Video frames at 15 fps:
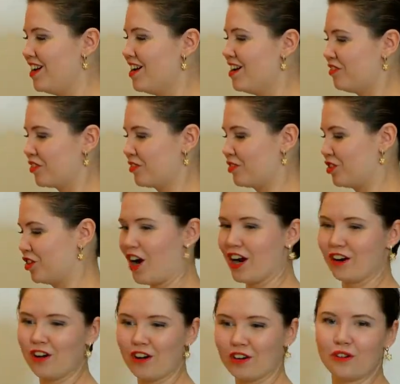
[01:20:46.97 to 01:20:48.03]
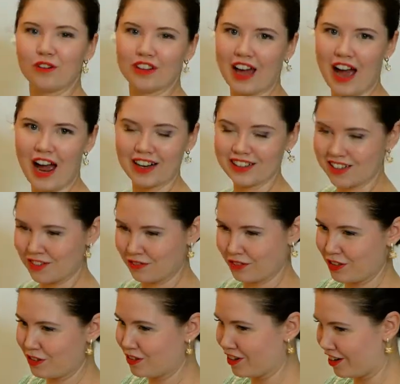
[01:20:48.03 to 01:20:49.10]
from trying on all the hats for
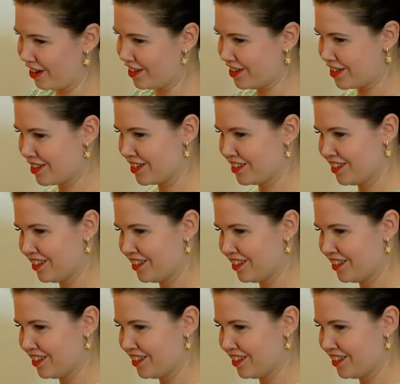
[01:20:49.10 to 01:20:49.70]
you guys.